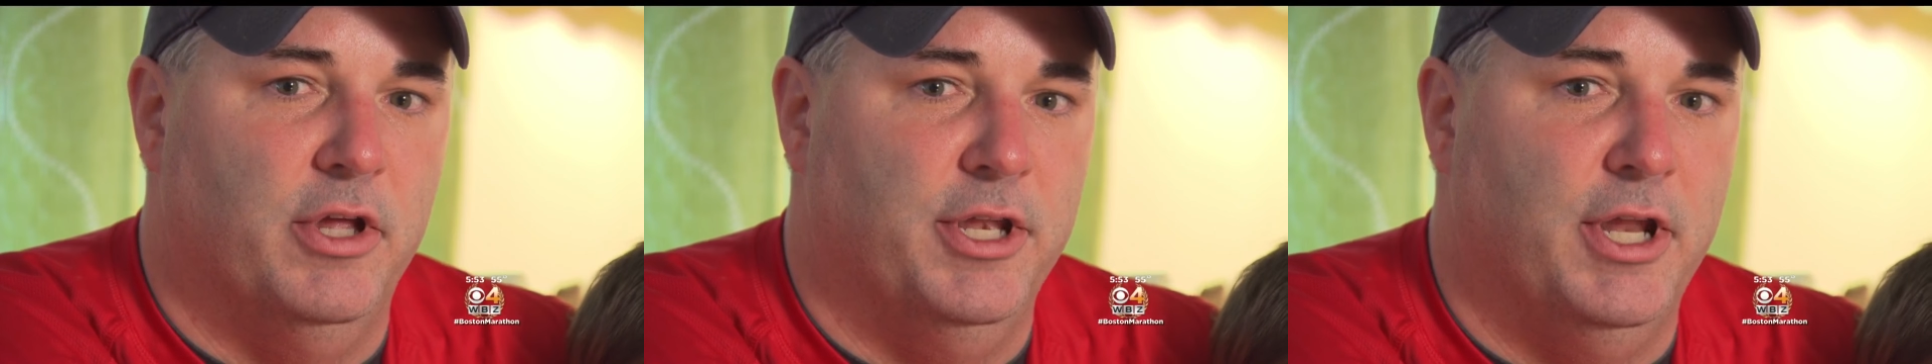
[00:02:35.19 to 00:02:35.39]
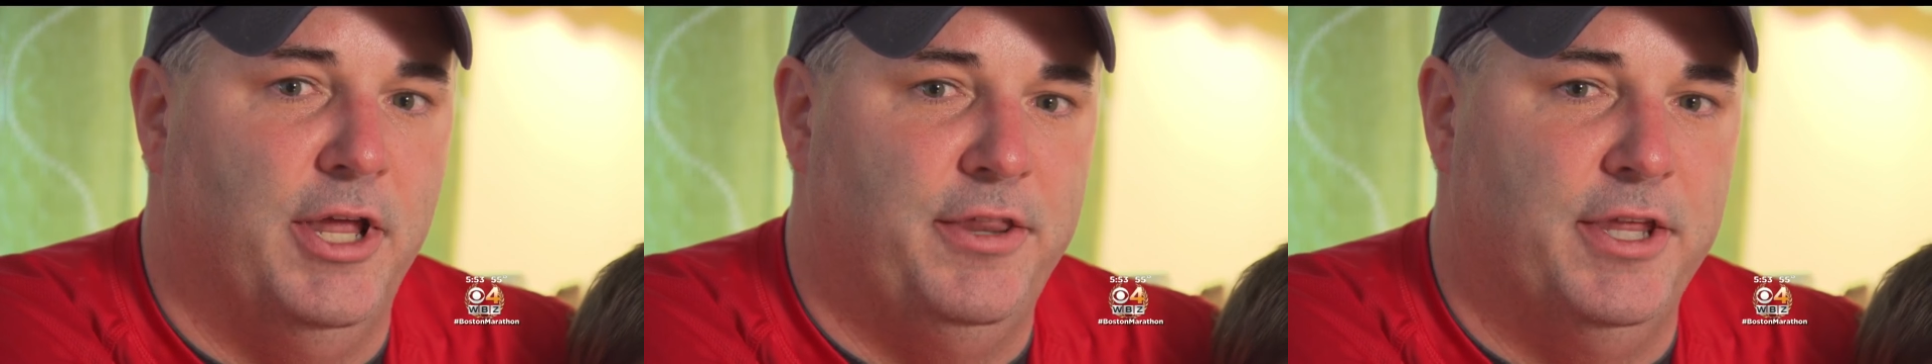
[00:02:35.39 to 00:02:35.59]

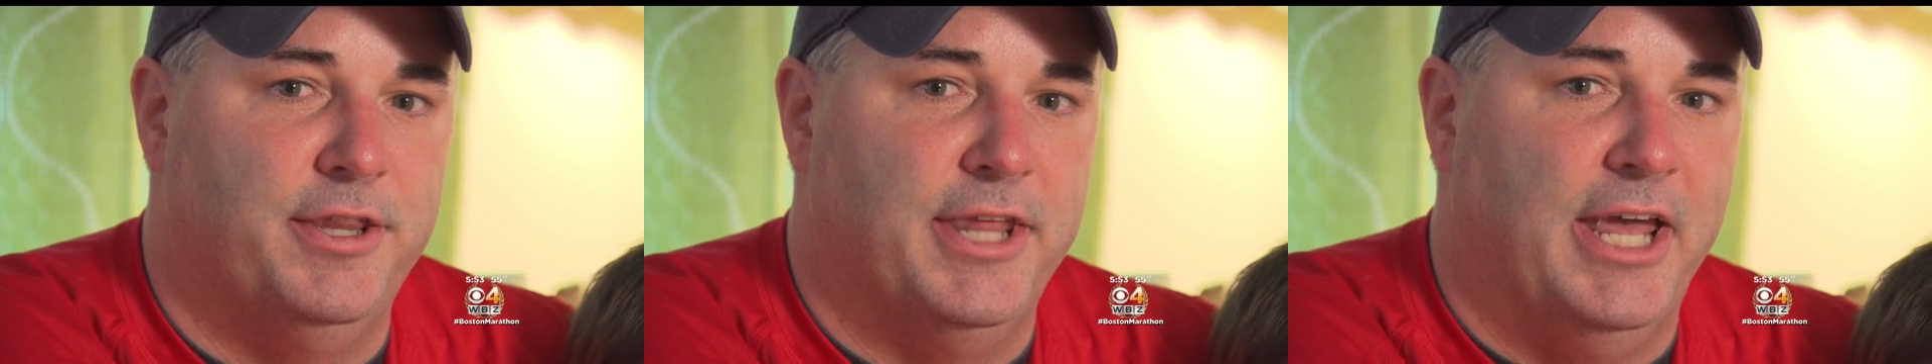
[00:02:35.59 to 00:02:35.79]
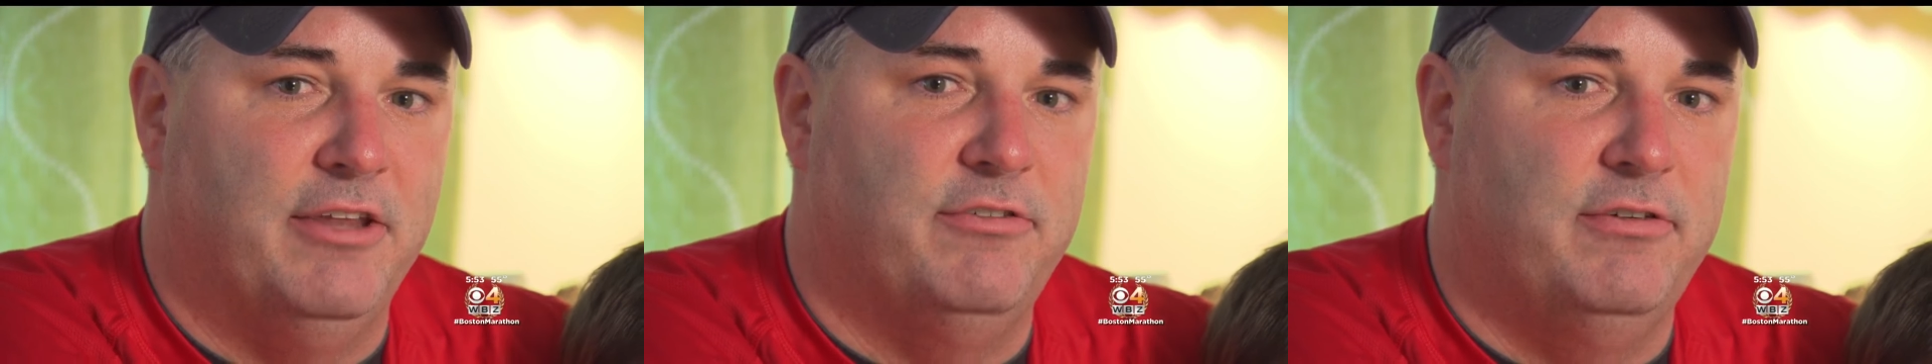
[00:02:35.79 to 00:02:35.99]
and I think
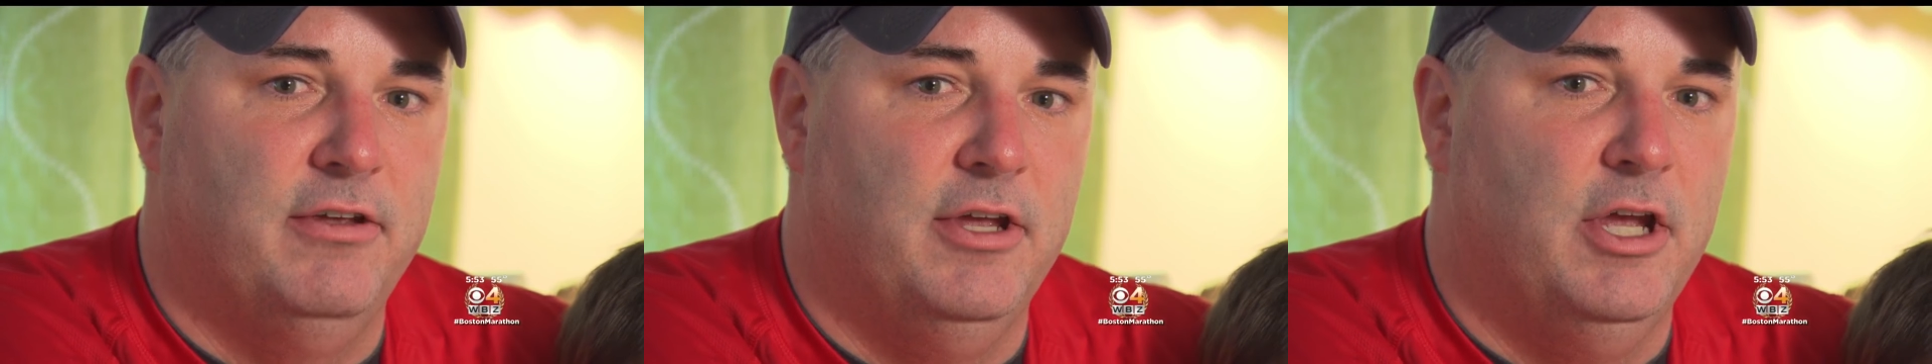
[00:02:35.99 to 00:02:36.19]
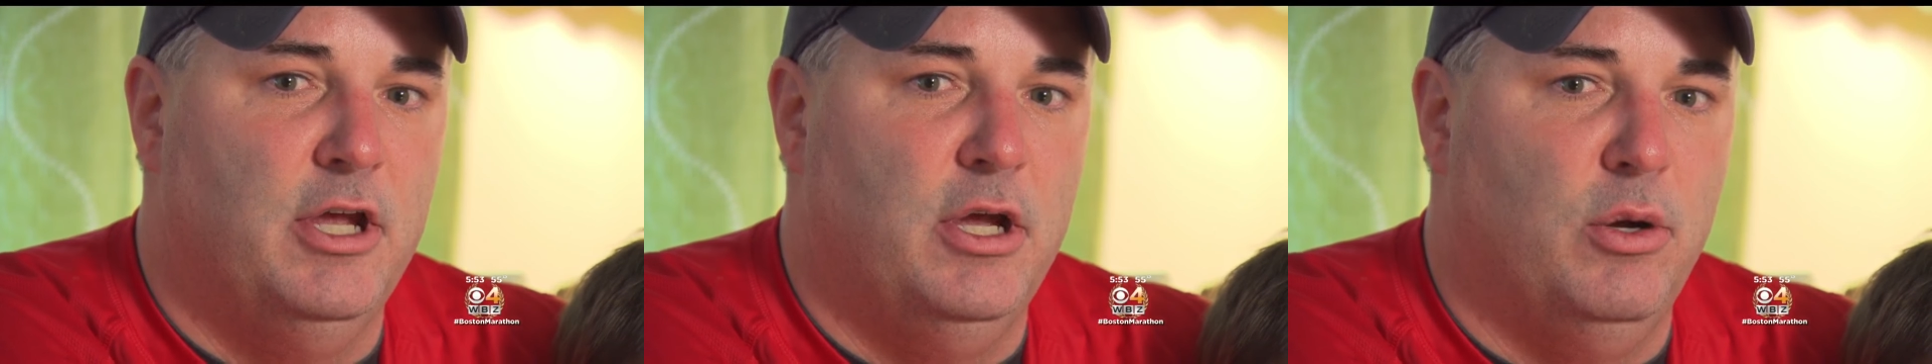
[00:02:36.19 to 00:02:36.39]
that's
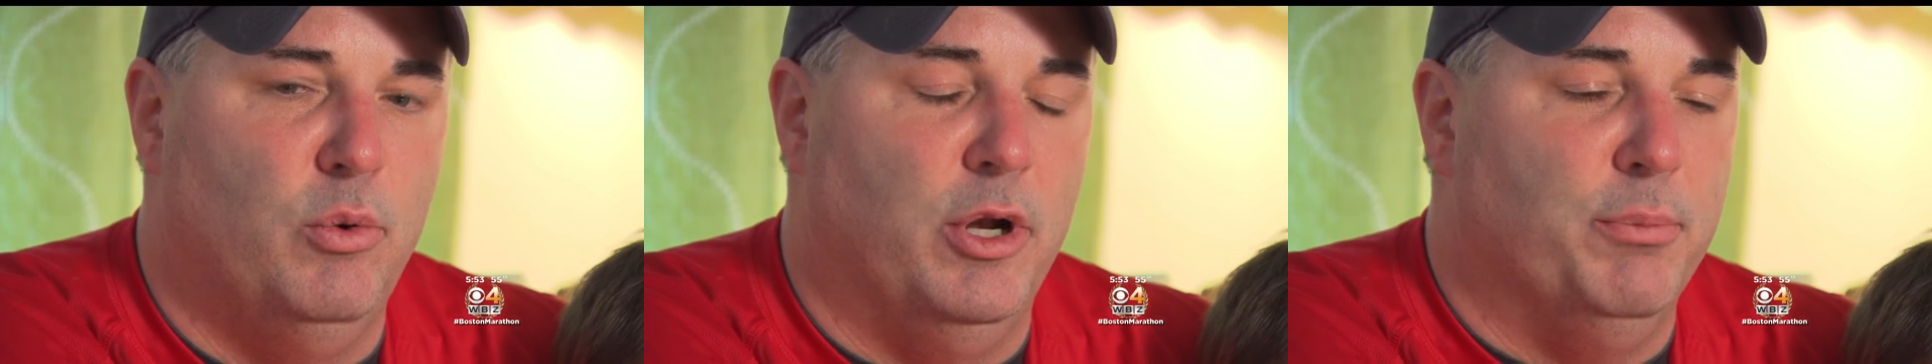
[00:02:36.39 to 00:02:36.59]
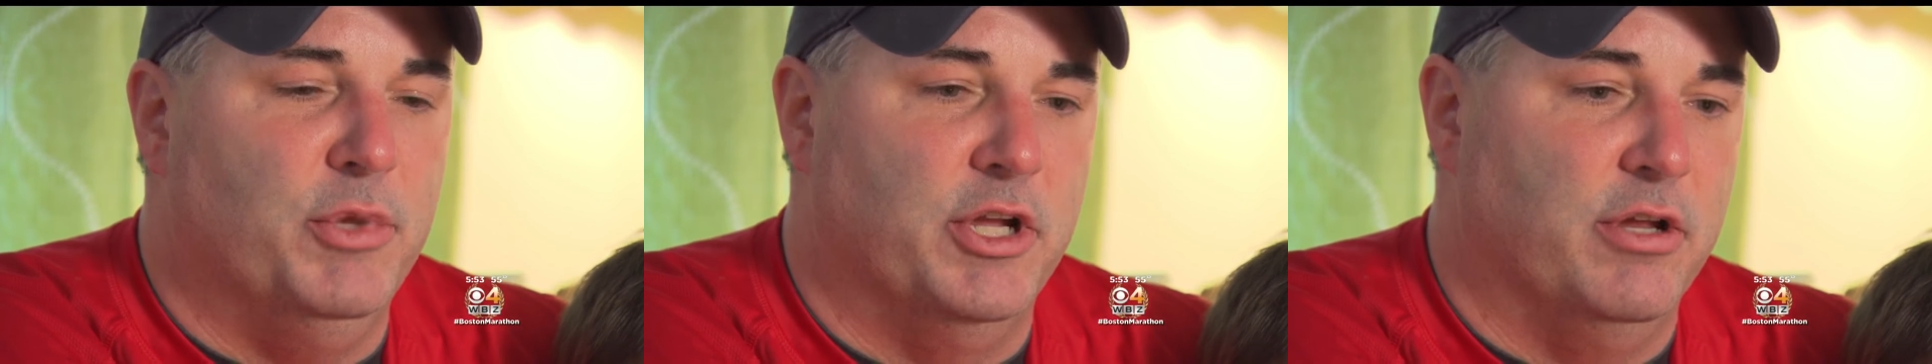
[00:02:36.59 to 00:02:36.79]

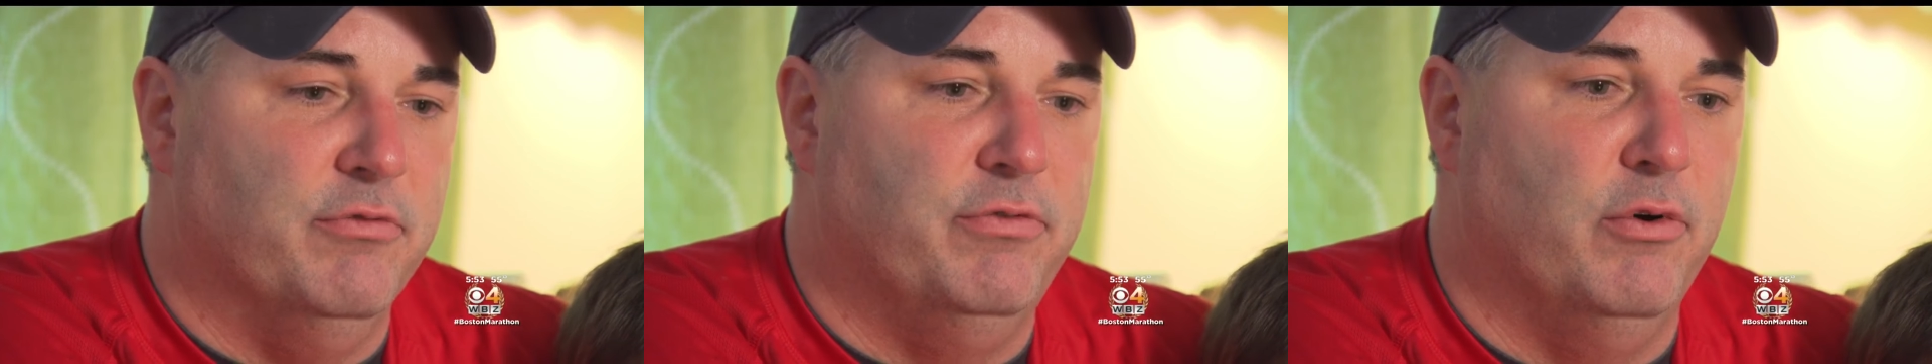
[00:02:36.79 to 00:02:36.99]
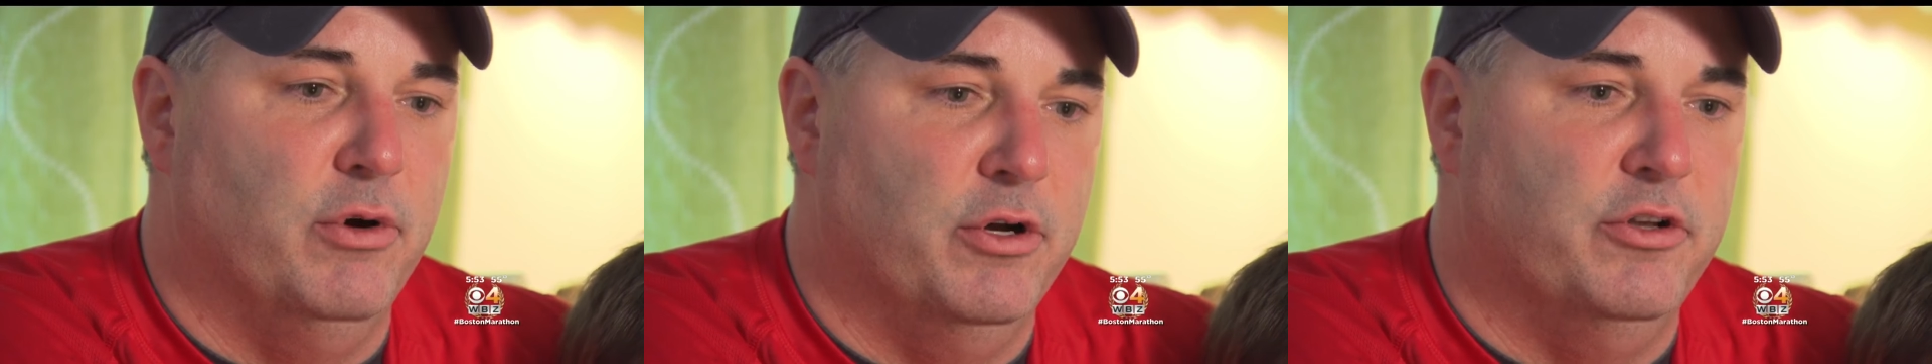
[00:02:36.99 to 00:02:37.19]
what I'm looking
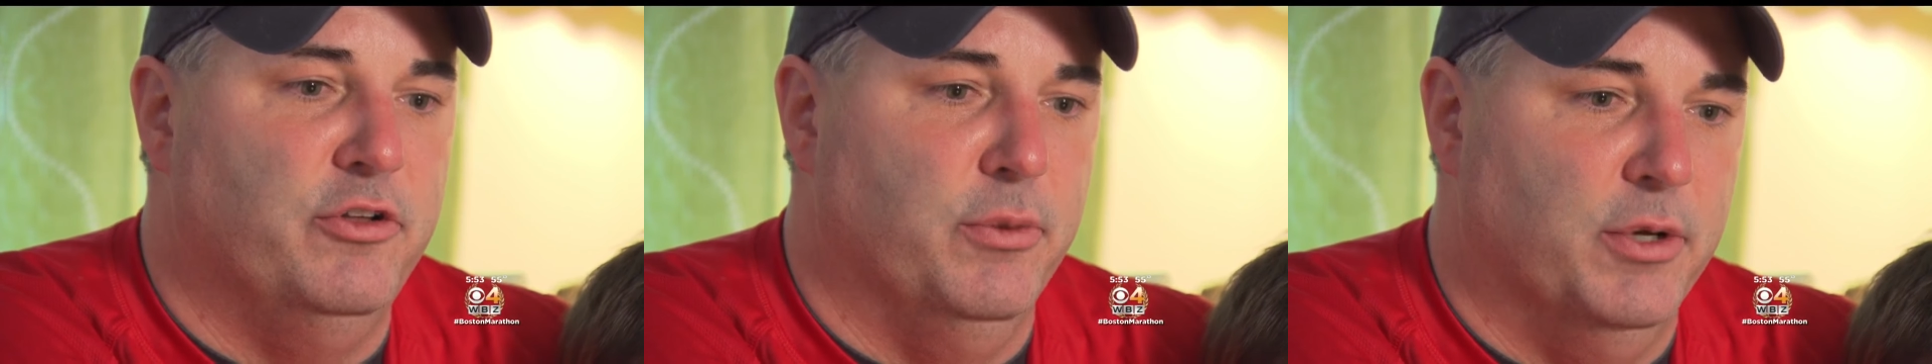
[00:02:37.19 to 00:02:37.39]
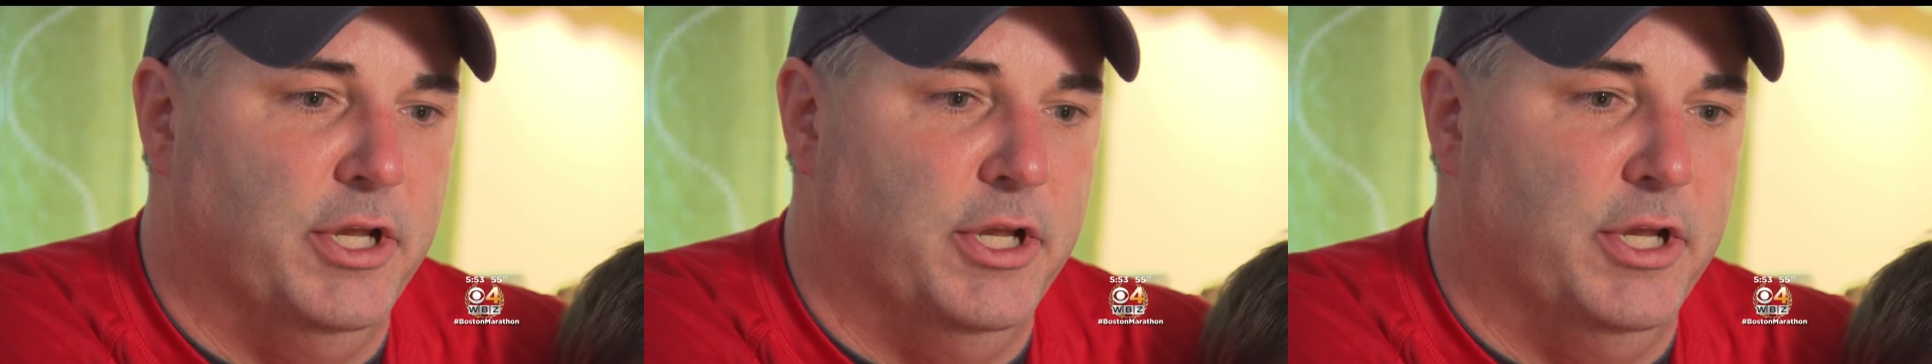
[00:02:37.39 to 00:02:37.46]
forward to